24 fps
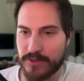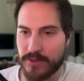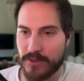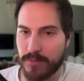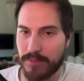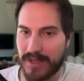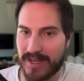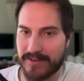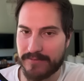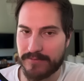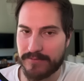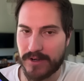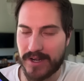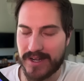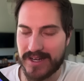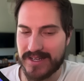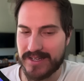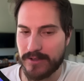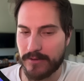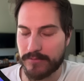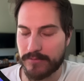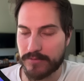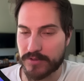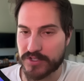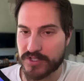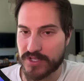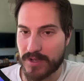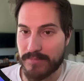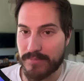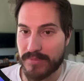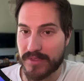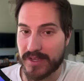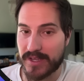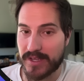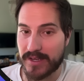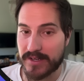a Black Friday deal for
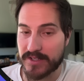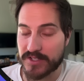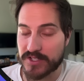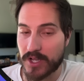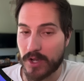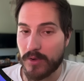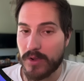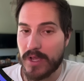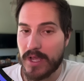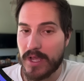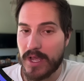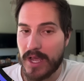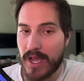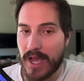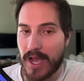something, and so